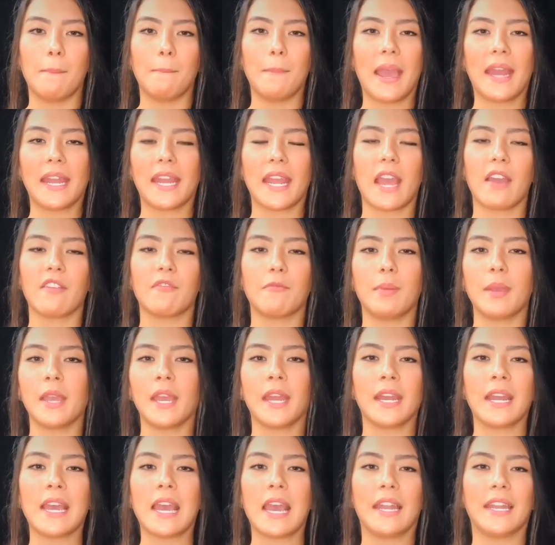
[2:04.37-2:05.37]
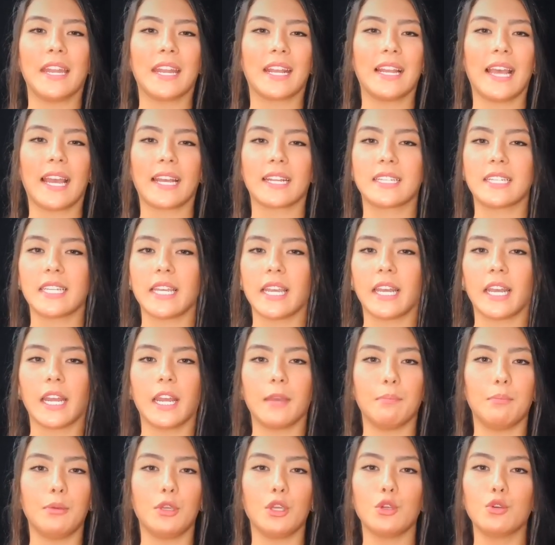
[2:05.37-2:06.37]
Many have been
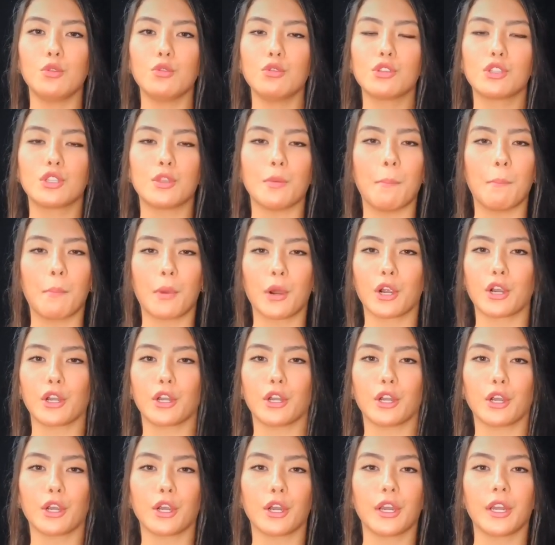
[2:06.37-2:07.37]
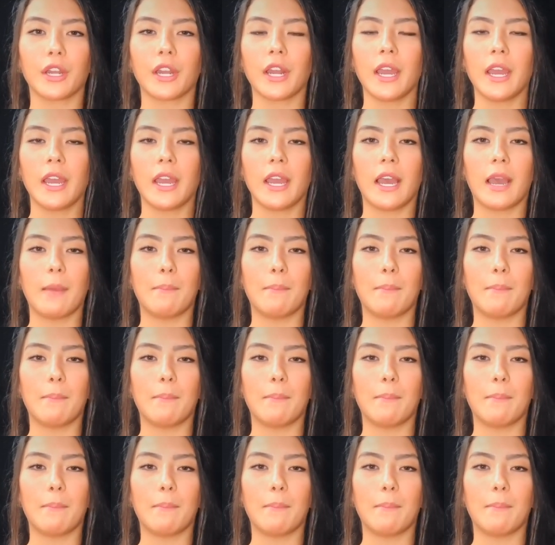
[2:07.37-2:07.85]
neglected, abused, murdered,